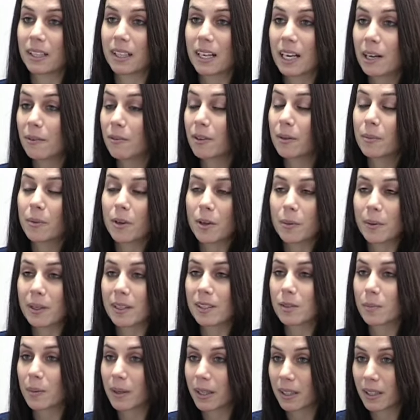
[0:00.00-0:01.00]
Every moment
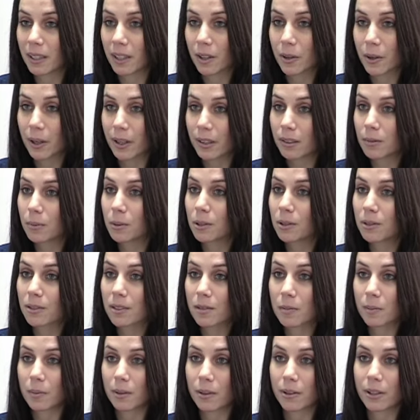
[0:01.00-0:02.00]
has been an incredible
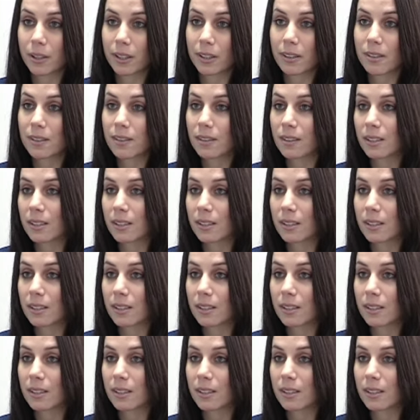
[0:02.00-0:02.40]
experience.